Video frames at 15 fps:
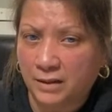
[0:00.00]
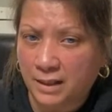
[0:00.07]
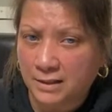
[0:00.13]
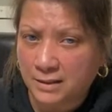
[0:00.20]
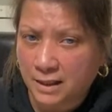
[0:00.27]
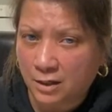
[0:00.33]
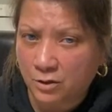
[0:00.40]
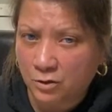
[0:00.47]
That's
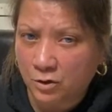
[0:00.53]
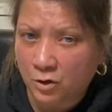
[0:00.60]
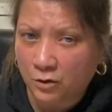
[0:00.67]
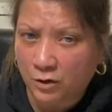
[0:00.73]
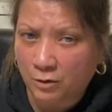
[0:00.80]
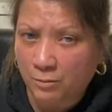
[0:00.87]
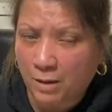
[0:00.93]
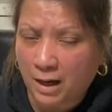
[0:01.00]
how you know
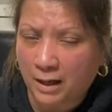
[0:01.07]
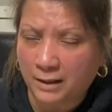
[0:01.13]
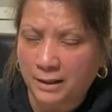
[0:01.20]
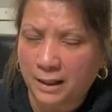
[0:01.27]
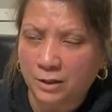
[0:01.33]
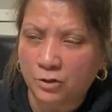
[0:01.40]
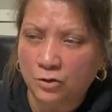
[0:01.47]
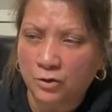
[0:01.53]
they're mine.
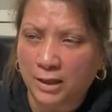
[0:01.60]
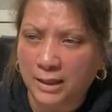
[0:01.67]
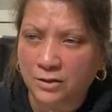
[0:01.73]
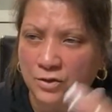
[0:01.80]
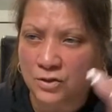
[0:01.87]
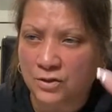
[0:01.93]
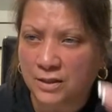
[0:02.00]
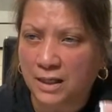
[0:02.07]
And you'll get
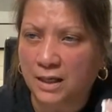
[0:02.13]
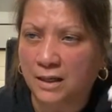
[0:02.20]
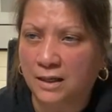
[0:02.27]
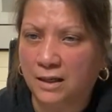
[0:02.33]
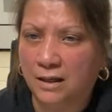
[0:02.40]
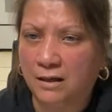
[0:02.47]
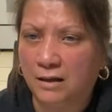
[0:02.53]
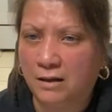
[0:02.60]
to
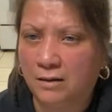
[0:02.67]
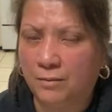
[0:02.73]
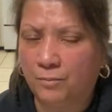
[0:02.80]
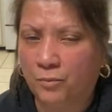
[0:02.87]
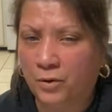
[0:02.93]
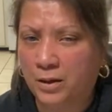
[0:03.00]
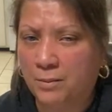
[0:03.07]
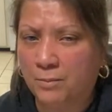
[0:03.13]
see
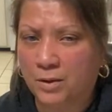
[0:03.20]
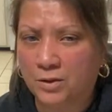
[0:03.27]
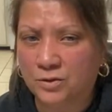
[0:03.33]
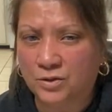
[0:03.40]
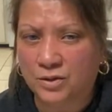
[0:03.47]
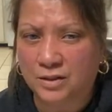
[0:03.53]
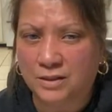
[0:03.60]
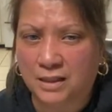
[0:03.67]
pretty much
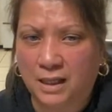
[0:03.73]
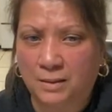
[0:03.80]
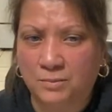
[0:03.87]
the same